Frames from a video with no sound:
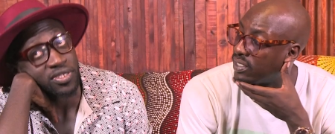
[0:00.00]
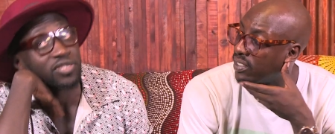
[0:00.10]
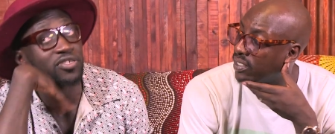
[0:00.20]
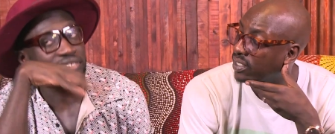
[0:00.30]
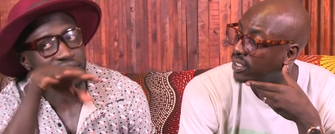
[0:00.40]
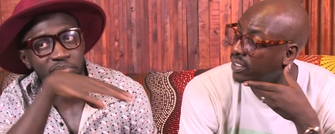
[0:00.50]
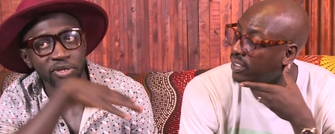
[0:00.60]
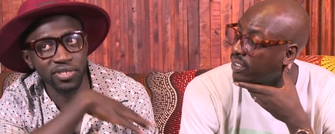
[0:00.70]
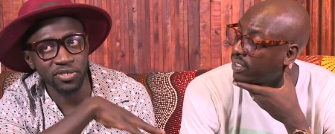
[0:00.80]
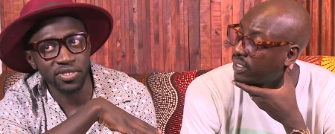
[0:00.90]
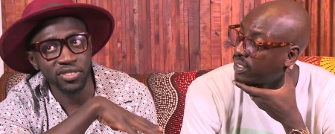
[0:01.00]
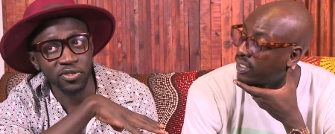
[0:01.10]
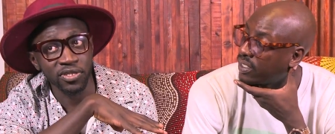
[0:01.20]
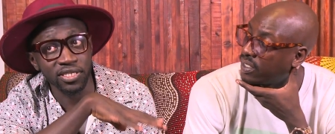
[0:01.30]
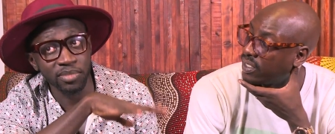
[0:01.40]
Speaker 1: It's not just about soul to
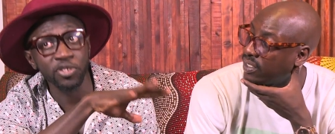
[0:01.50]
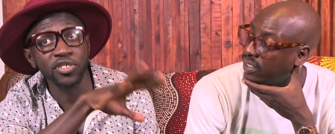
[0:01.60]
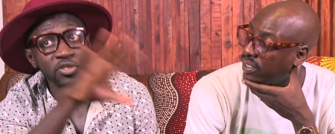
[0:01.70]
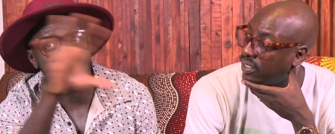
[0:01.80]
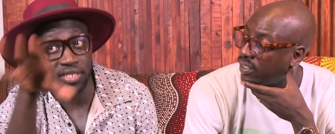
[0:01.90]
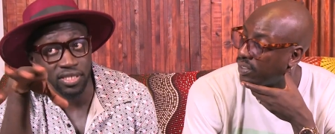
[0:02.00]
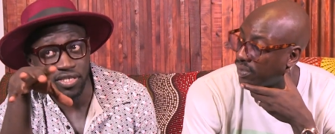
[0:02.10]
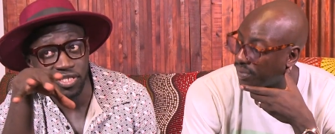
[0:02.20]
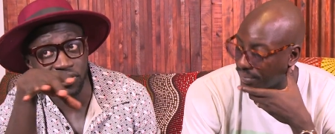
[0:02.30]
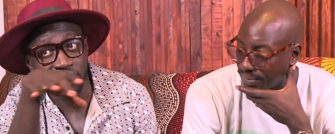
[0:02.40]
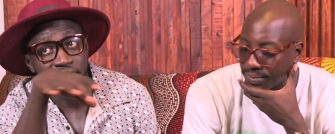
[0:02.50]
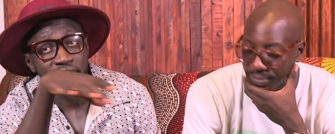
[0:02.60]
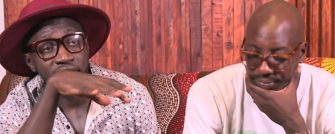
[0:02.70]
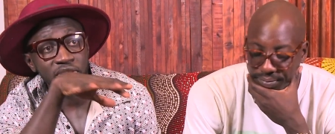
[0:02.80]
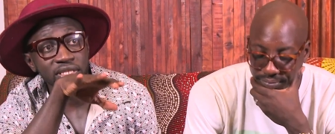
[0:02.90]
soul, it's about Sol generation.
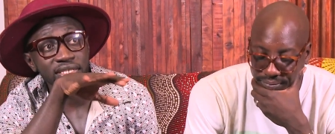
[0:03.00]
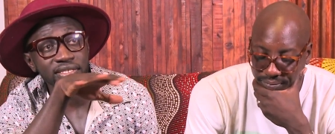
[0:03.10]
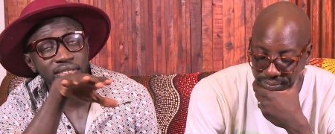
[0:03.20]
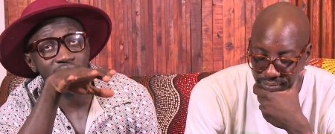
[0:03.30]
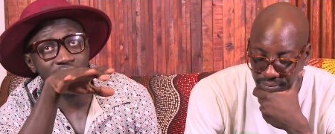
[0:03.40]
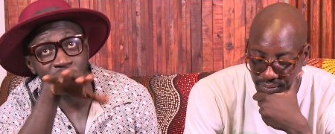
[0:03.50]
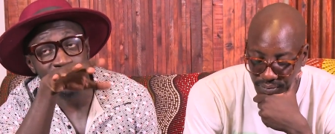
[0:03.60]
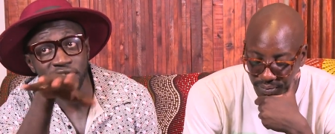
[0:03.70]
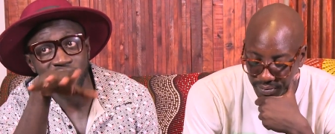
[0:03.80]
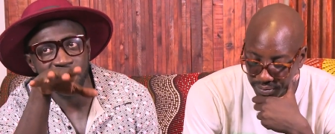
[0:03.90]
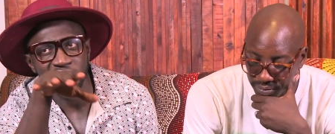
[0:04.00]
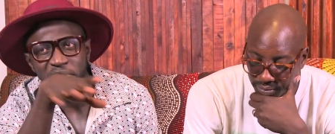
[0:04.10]
Mm-hmm. So there's a lot of stuff,